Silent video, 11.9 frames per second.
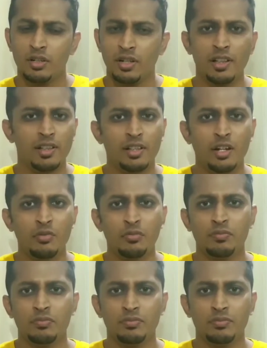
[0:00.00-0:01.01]
Till
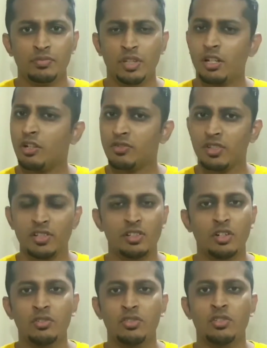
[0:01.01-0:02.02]
now, there are around
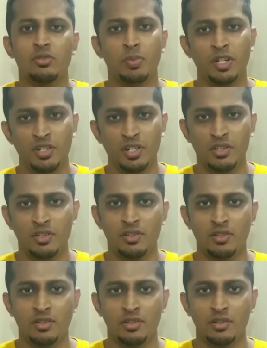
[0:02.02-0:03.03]
6,000 species
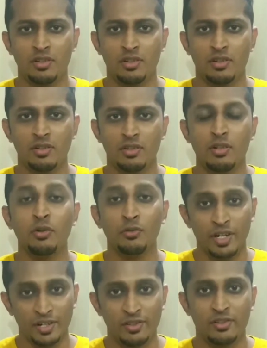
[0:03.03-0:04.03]
of
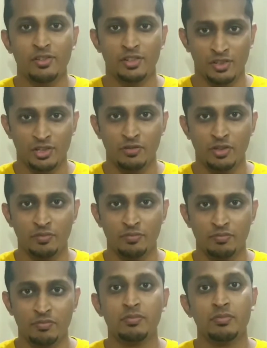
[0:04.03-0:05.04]
viruses discovered
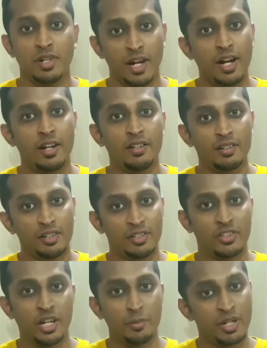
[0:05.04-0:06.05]
and
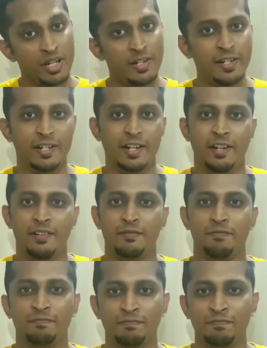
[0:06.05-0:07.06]
described in detail.
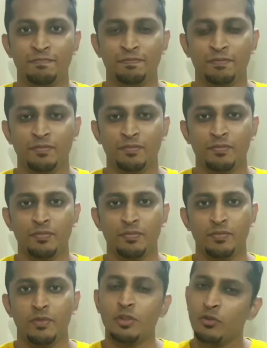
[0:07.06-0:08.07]

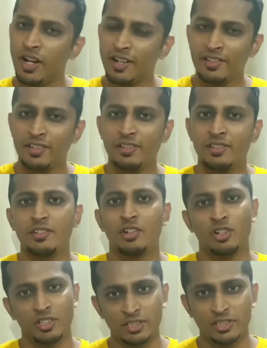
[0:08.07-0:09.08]
The viruses
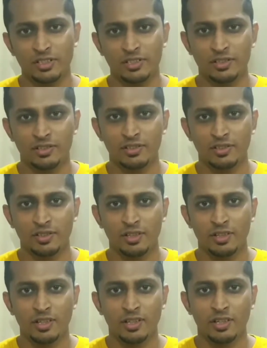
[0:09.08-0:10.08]
on Earth
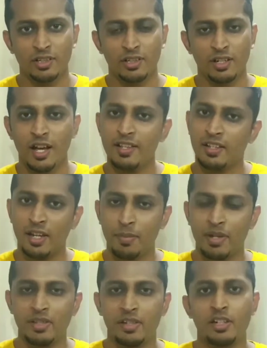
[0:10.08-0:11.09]
has a
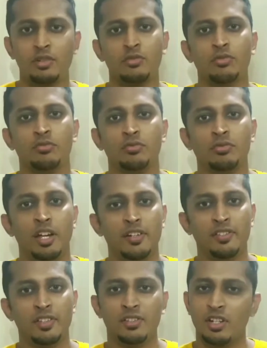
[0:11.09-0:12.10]
capacity to
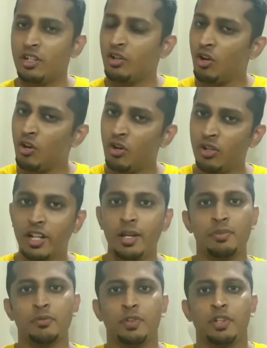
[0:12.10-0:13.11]
exist in all
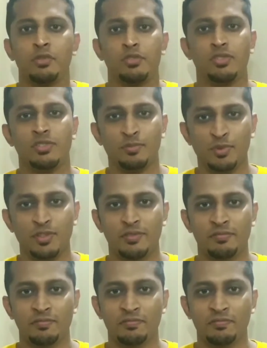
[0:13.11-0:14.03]
types of ecosystems,